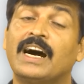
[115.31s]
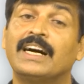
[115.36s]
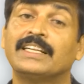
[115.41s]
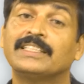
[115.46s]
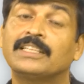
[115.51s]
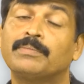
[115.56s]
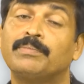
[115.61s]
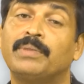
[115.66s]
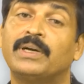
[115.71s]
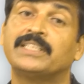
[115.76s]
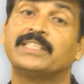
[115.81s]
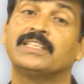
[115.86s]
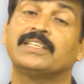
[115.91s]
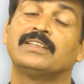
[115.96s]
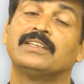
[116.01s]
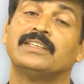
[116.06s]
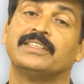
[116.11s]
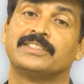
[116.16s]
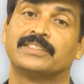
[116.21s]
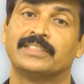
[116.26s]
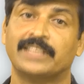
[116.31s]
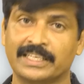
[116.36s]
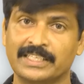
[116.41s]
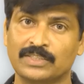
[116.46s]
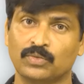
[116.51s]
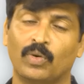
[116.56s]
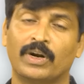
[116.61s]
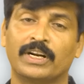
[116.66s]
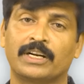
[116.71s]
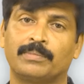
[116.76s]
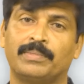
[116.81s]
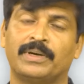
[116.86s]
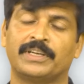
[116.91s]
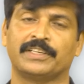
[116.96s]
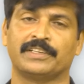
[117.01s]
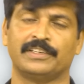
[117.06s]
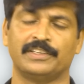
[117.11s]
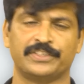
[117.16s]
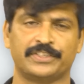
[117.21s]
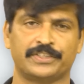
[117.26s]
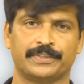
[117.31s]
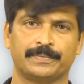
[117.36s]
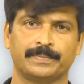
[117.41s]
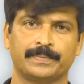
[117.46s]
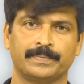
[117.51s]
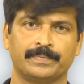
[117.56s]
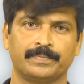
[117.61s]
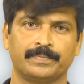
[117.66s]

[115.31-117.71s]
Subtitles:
other particles, that is water particles.